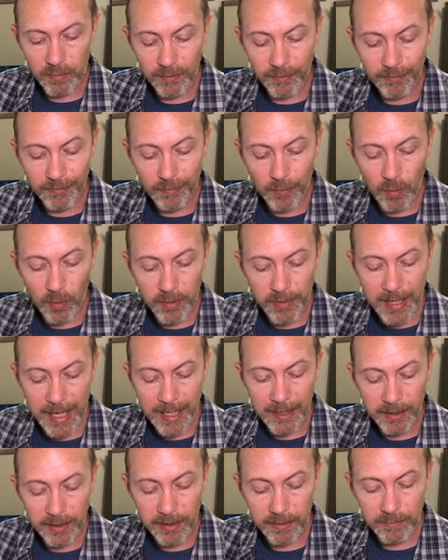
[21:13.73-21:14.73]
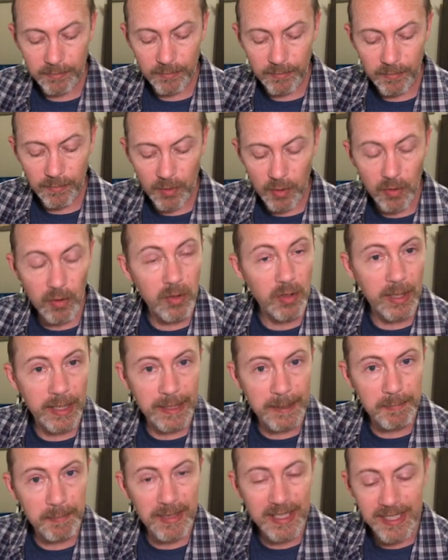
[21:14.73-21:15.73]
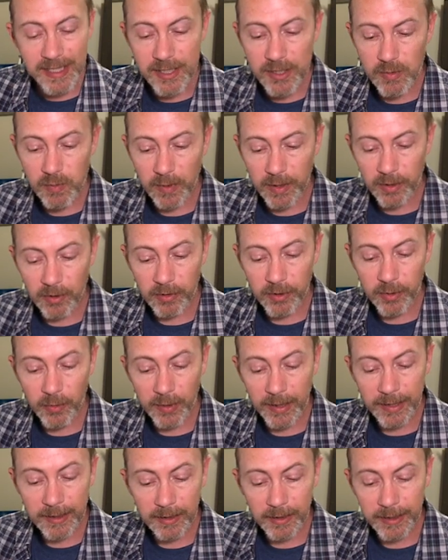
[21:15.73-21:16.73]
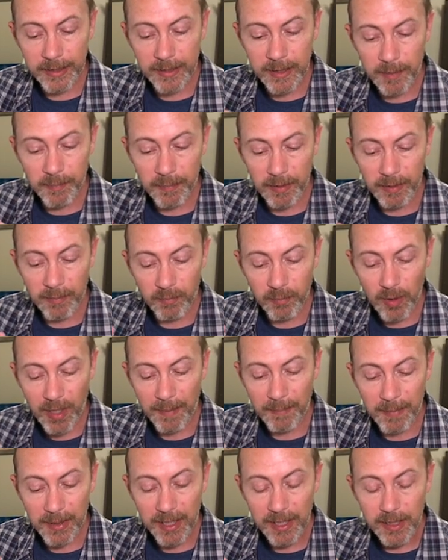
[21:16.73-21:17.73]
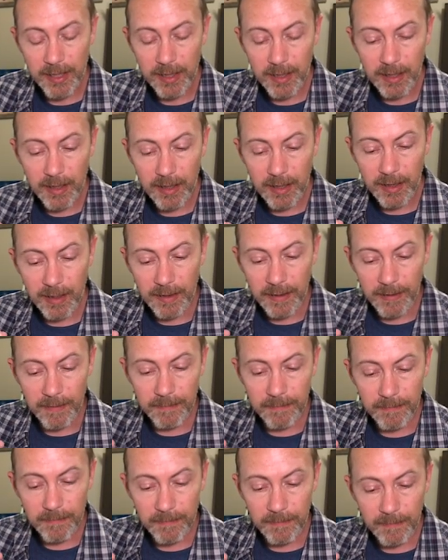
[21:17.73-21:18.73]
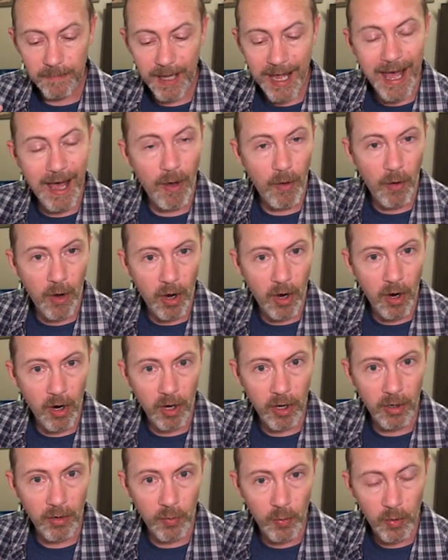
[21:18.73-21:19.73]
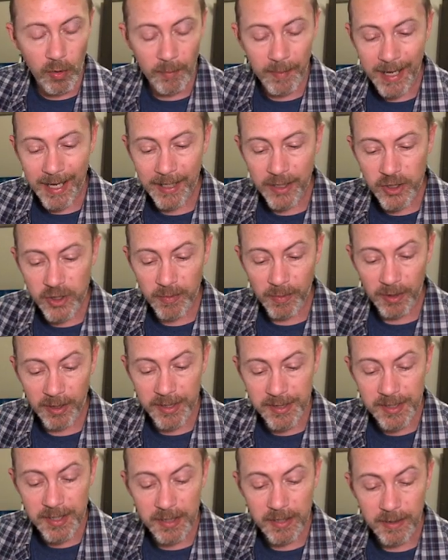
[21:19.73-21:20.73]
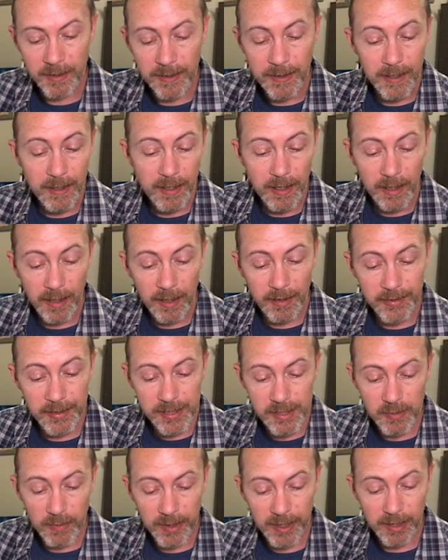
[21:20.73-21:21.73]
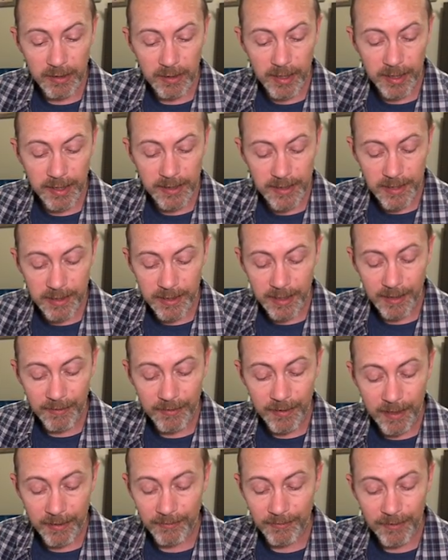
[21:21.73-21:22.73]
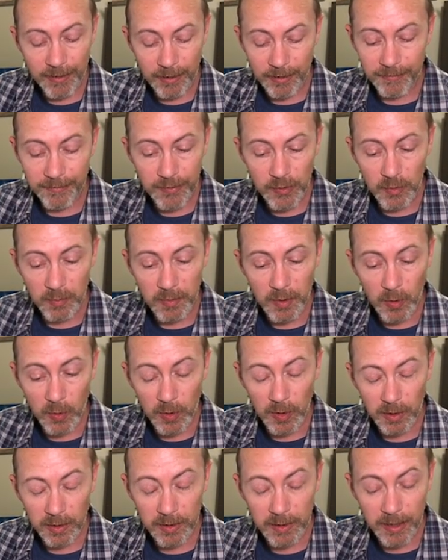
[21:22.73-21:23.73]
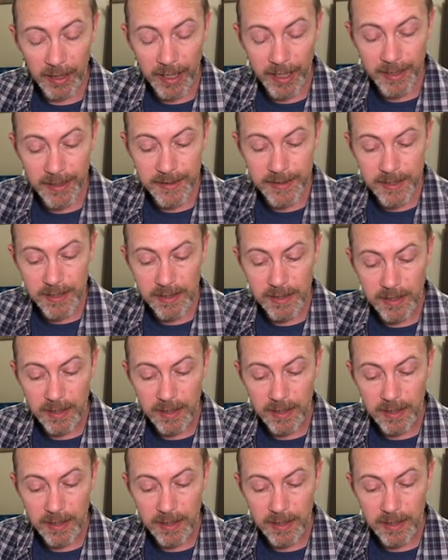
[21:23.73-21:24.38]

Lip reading: For that early piece when you're doing cleanup and prep, how hard or manageable is it? This one here, I can tell you I've had very few mold lines.